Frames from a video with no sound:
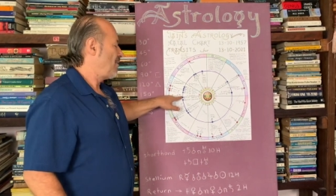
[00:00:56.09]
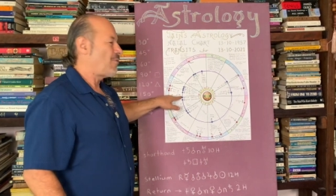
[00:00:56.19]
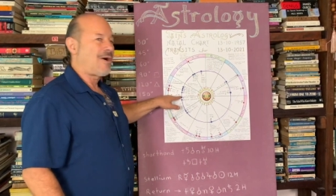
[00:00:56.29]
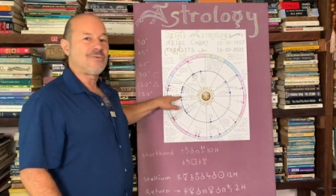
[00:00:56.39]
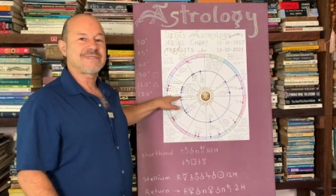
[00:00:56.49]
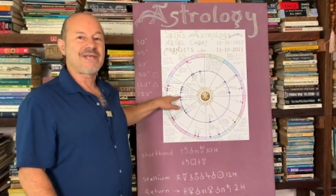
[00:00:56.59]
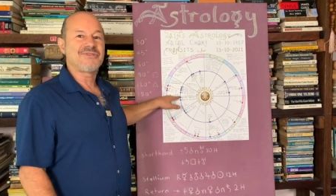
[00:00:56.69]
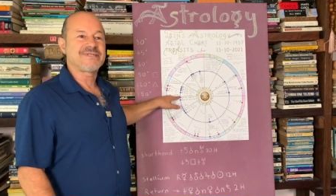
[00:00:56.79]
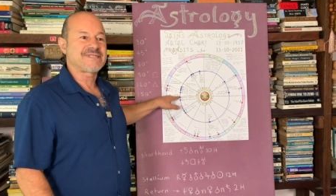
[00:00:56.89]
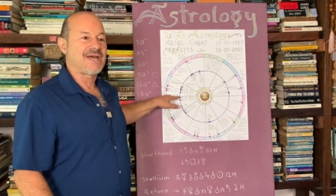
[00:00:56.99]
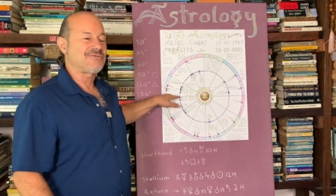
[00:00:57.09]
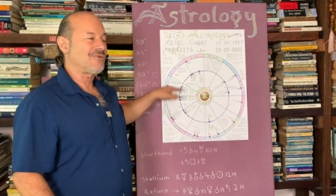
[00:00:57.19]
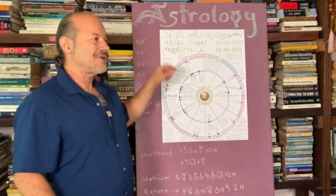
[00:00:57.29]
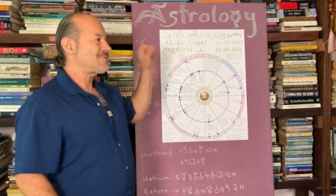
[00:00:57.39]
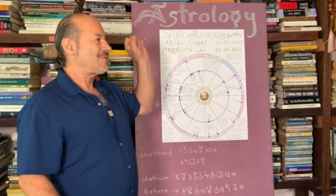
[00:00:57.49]
what was on the
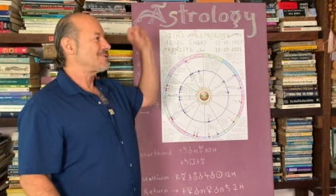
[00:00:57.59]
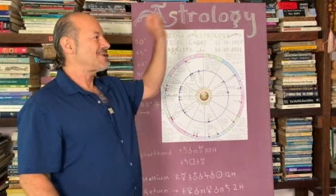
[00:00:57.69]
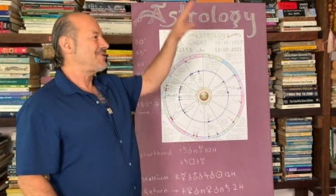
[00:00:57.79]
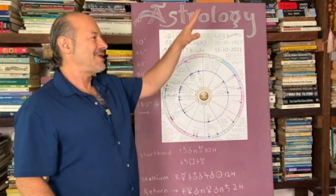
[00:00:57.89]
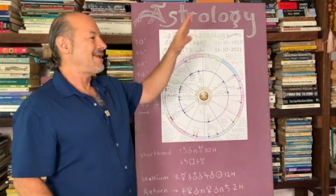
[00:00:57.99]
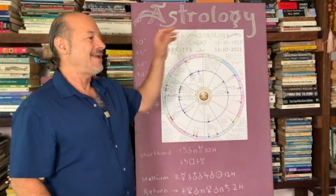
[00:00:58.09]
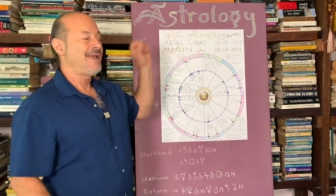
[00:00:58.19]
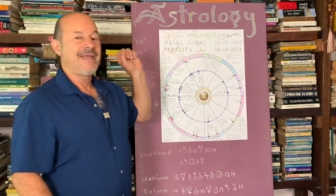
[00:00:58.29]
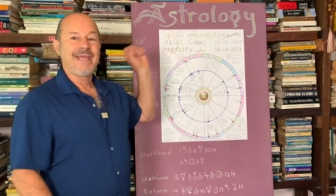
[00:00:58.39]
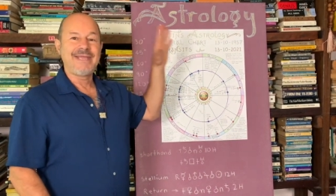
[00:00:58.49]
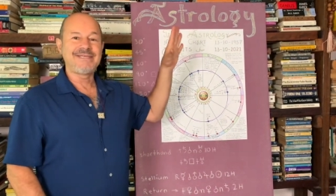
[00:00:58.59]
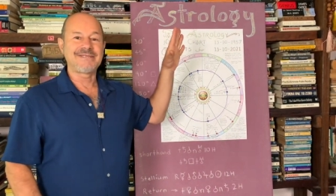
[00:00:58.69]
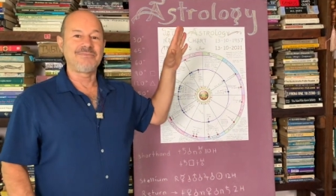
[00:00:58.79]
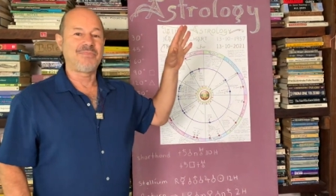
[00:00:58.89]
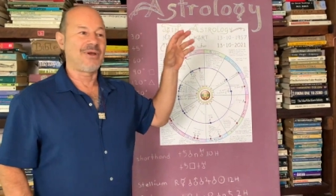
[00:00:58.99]
sunrise, what was on the
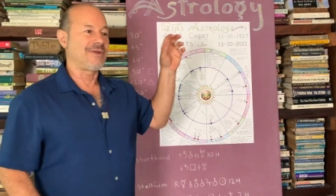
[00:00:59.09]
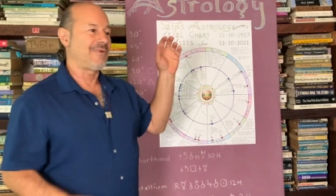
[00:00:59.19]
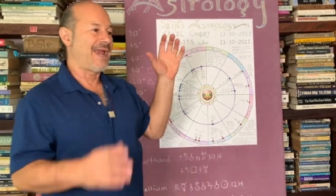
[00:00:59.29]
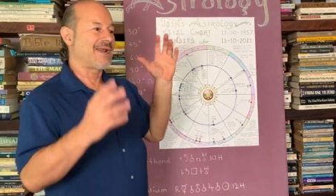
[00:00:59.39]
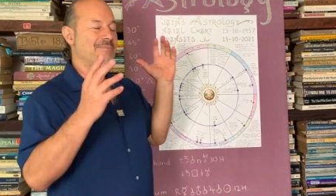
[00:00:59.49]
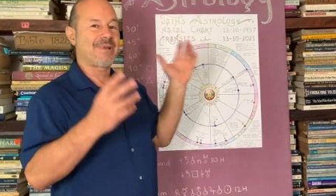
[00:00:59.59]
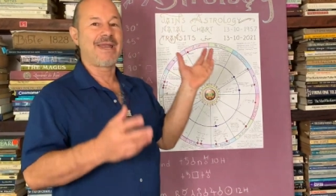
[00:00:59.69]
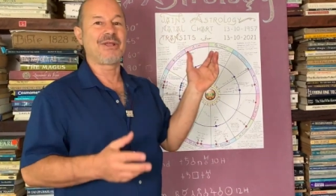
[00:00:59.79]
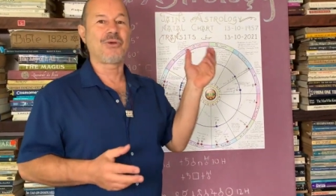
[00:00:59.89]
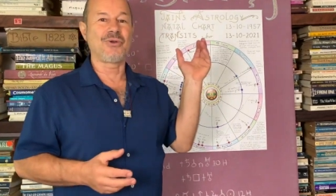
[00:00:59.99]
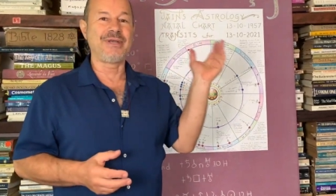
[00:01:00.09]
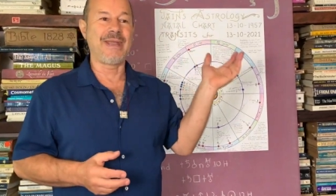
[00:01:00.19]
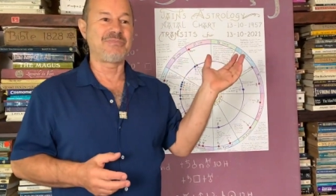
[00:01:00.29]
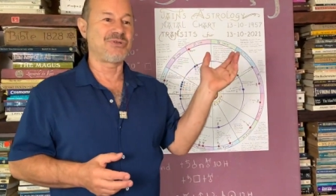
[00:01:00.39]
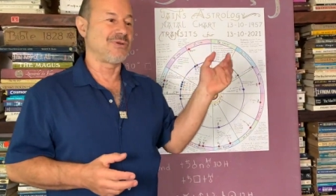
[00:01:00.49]
eastern point, and we had a planet called
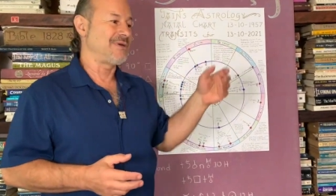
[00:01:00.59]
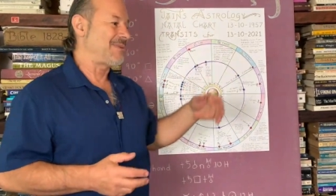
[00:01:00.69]
Neptune.